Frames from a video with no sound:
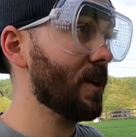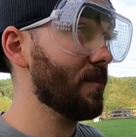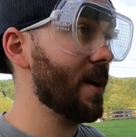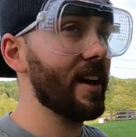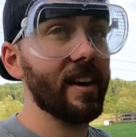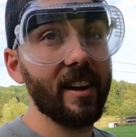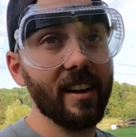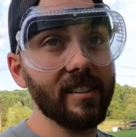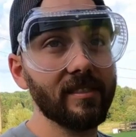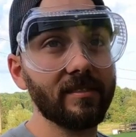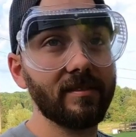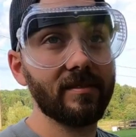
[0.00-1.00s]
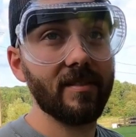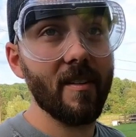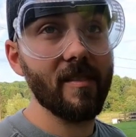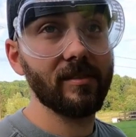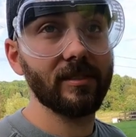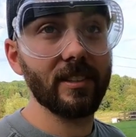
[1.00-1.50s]
one American
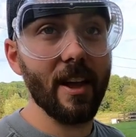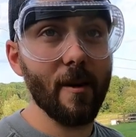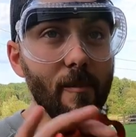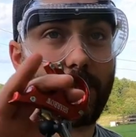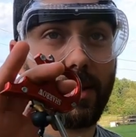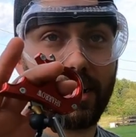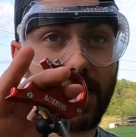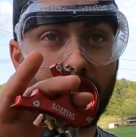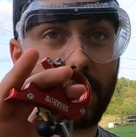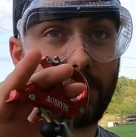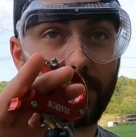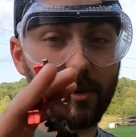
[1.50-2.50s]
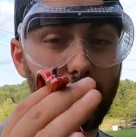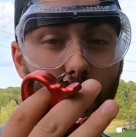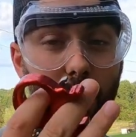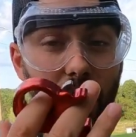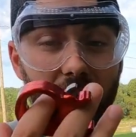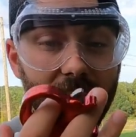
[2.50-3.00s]
to help like come up with cool
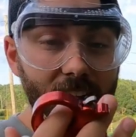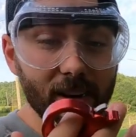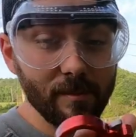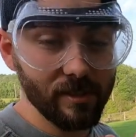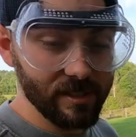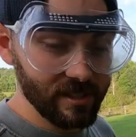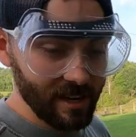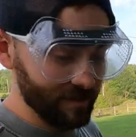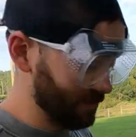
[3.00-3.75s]
brand names instead